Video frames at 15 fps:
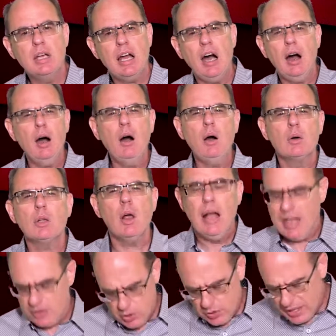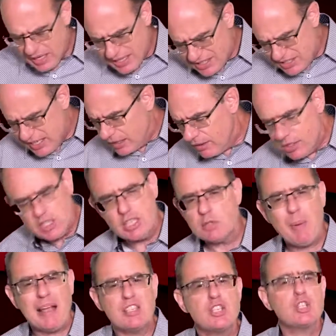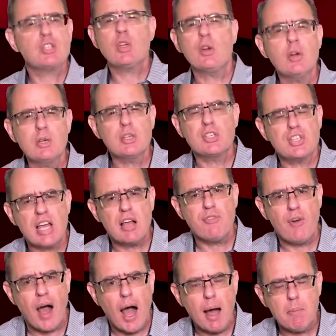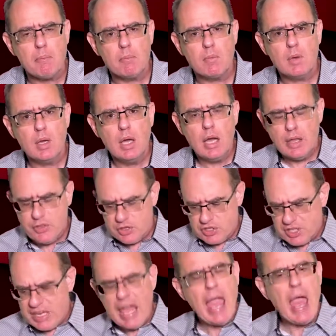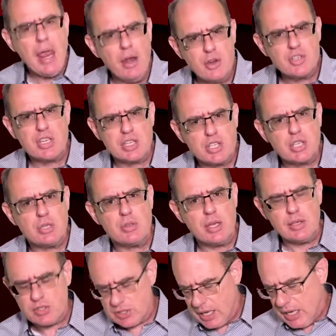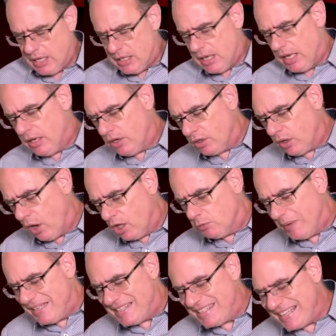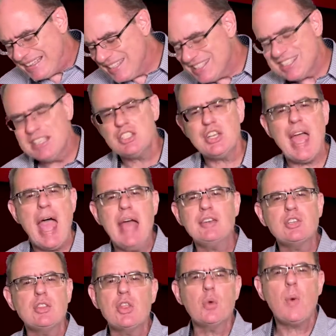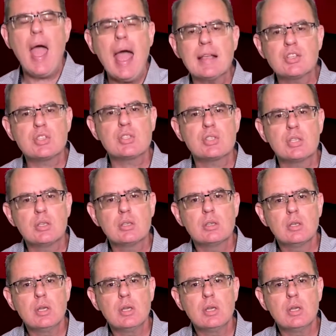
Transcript: Oh, God. You get a diligence by stirring yourself up. There's an energy to this, and you're called to be diligent to enter the rest,